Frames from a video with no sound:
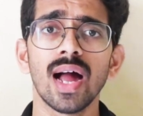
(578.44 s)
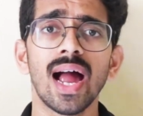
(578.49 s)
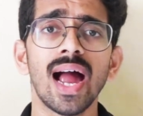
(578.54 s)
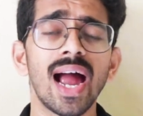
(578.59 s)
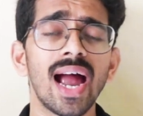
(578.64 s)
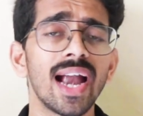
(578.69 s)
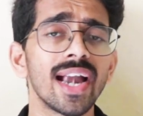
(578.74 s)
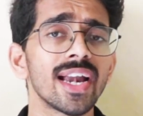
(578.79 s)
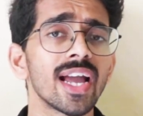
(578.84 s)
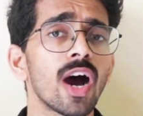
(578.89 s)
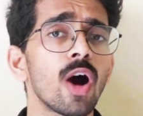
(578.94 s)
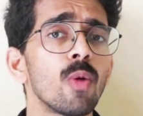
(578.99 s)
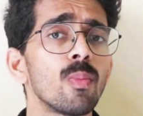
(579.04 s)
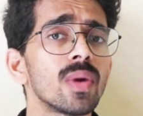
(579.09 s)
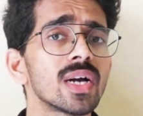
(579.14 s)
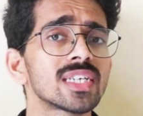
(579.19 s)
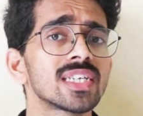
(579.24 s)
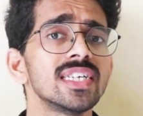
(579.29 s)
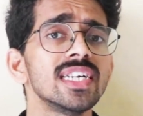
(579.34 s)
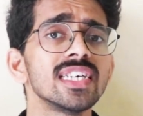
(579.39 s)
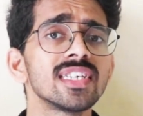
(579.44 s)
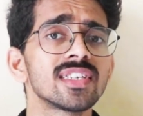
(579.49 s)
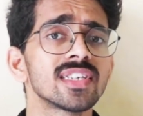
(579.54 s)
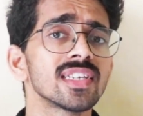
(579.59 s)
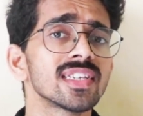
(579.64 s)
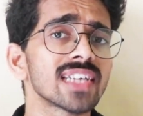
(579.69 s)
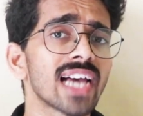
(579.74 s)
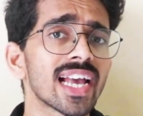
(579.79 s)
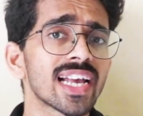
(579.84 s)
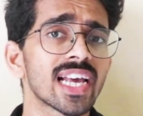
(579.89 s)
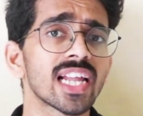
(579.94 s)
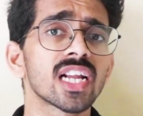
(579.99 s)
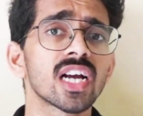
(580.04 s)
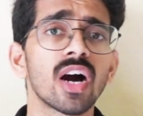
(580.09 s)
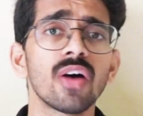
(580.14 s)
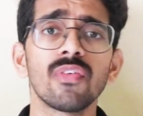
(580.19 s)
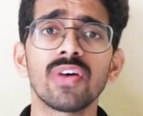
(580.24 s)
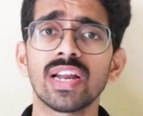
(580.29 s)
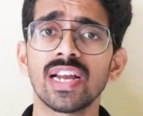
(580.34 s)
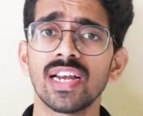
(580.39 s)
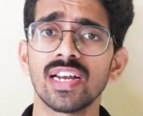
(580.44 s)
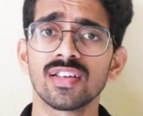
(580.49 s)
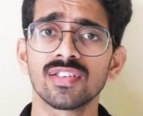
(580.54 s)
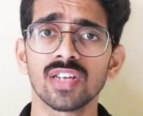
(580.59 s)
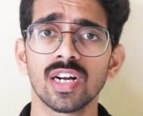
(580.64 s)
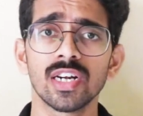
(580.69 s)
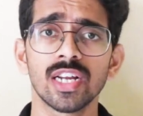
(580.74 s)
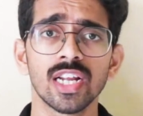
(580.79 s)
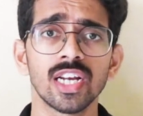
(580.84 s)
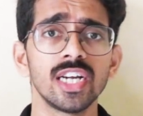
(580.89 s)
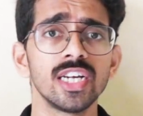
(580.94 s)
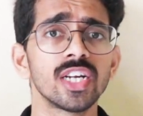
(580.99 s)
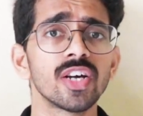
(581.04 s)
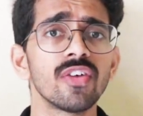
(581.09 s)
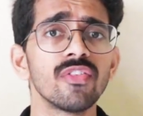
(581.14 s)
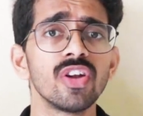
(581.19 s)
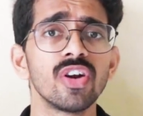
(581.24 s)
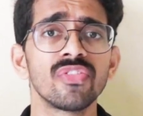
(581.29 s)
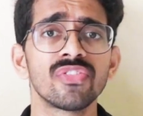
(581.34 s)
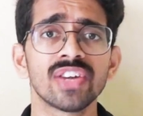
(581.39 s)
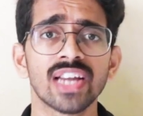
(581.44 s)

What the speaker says: and how much distance I can cover in a certain interval of